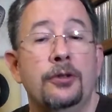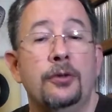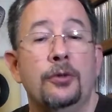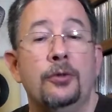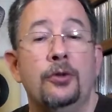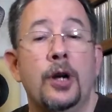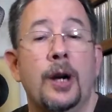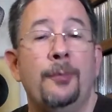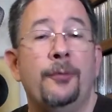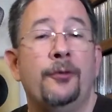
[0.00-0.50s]
to
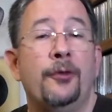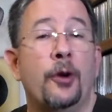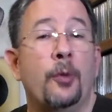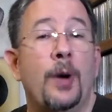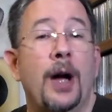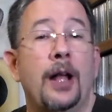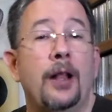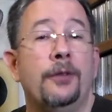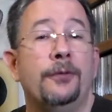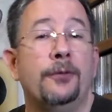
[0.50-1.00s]
drum for a
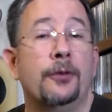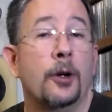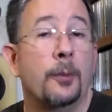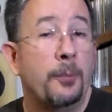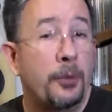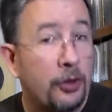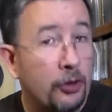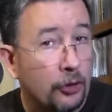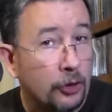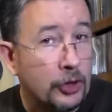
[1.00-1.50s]
while for
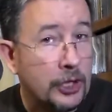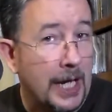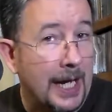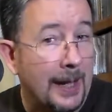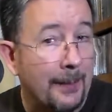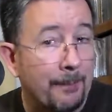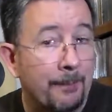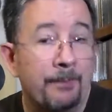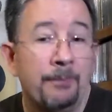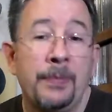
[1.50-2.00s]
Pearl
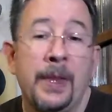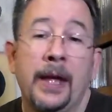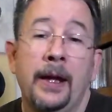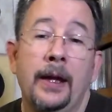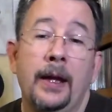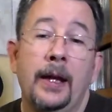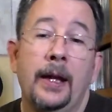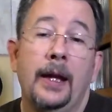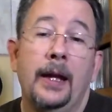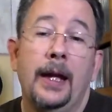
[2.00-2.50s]
Jam,
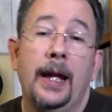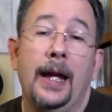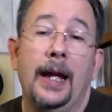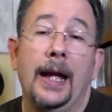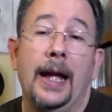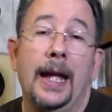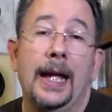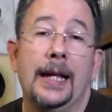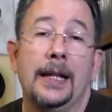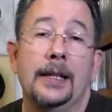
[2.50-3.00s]

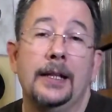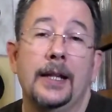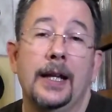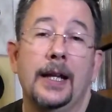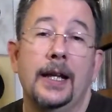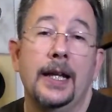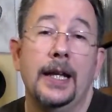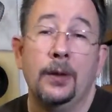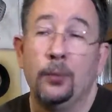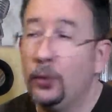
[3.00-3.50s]
and
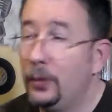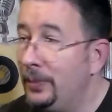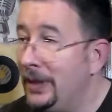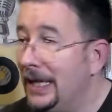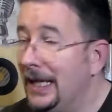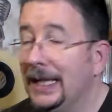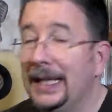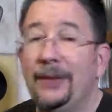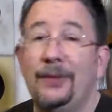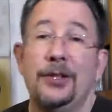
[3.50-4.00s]
it would be
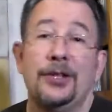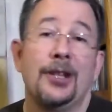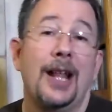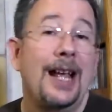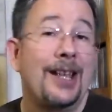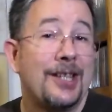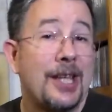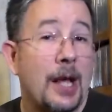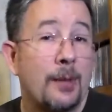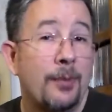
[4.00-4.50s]
11's
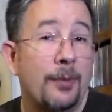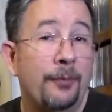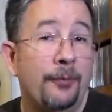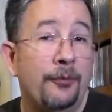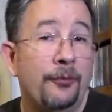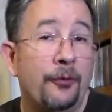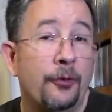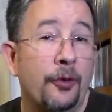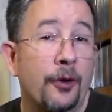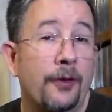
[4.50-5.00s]
last album
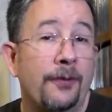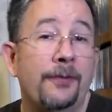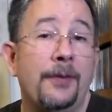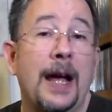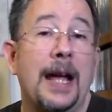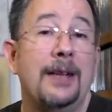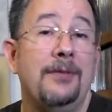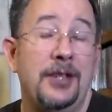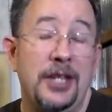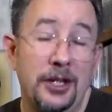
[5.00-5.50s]
for
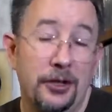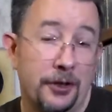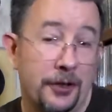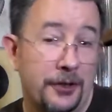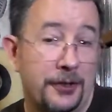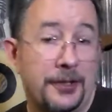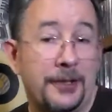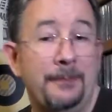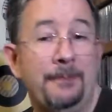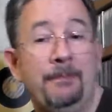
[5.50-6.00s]
5
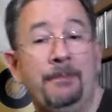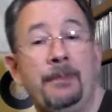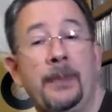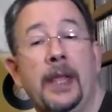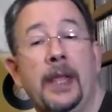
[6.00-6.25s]
years.